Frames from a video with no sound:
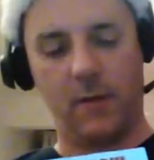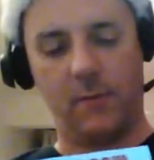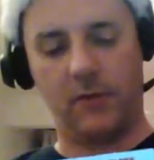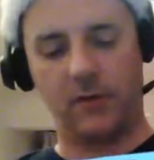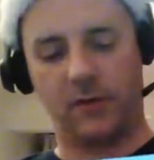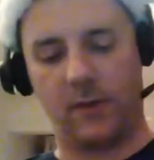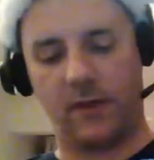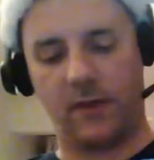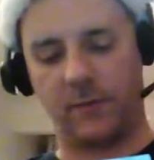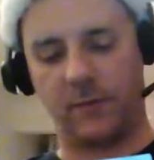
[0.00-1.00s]
Peter J.
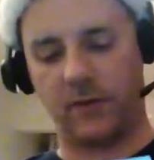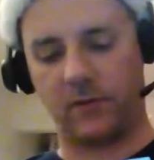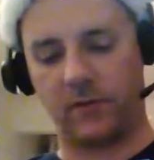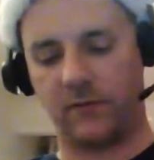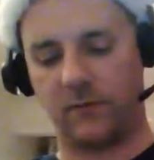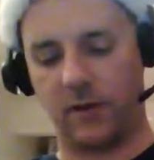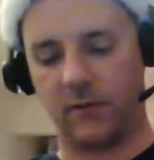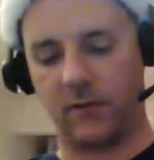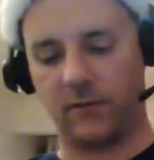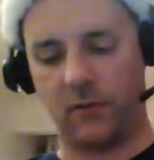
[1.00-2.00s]
Tomasi, Patrick Gleason
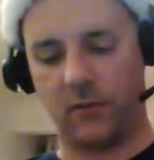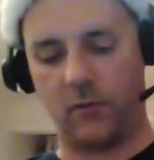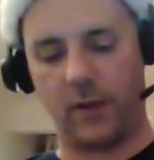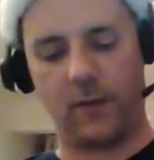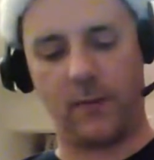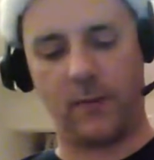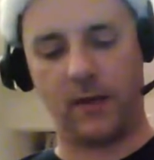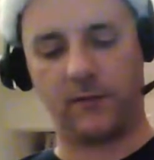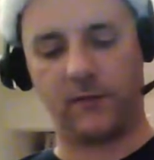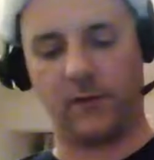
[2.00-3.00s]
writers, Jorge
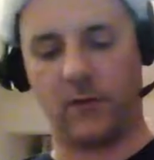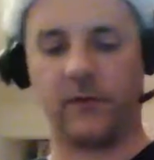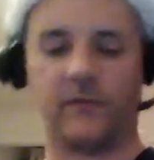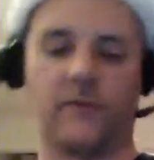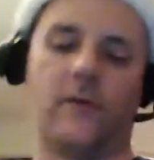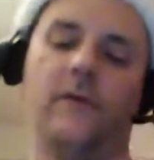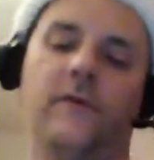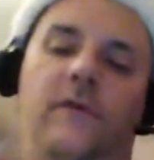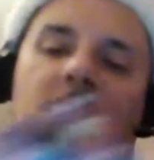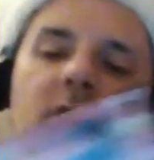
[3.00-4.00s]
Jimenez is the artist on
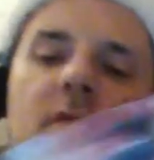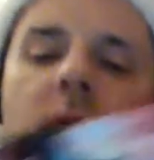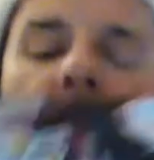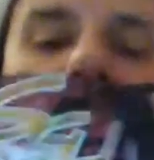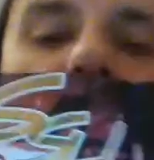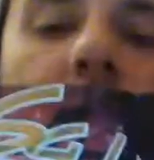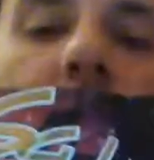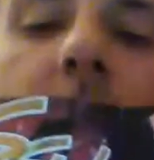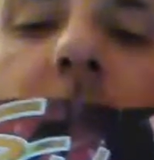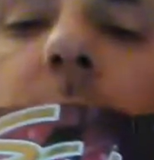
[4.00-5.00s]
this issue, and it's
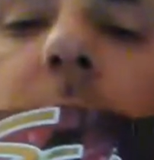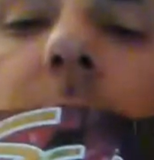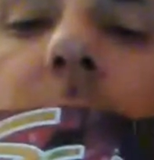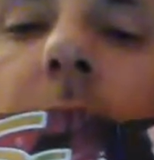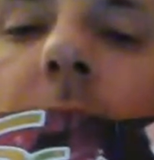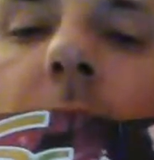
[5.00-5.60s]
going to be